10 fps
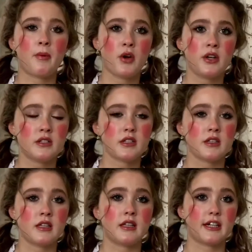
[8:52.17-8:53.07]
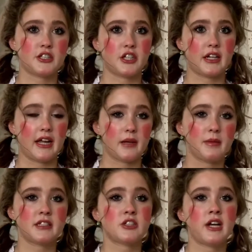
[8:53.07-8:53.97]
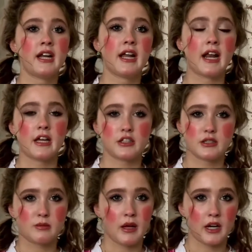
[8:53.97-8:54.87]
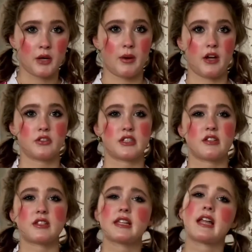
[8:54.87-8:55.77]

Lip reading: put the electric hand mixer in and I spun it around because I was like,